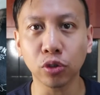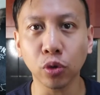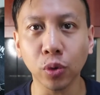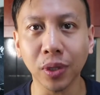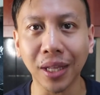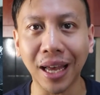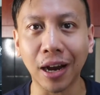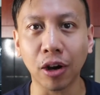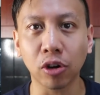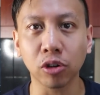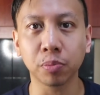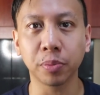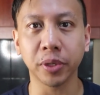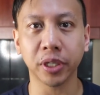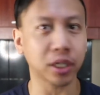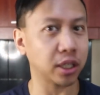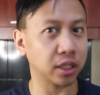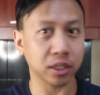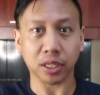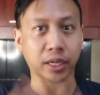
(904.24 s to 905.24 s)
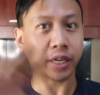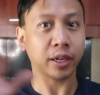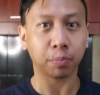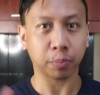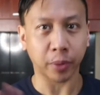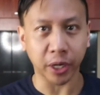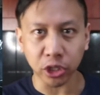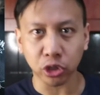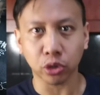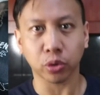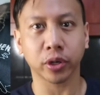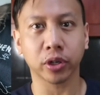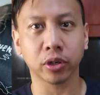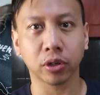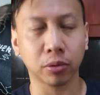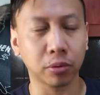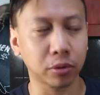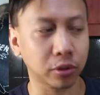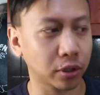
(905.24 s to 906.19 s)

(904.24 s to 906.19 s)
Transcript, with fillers: say too loud because it might trigger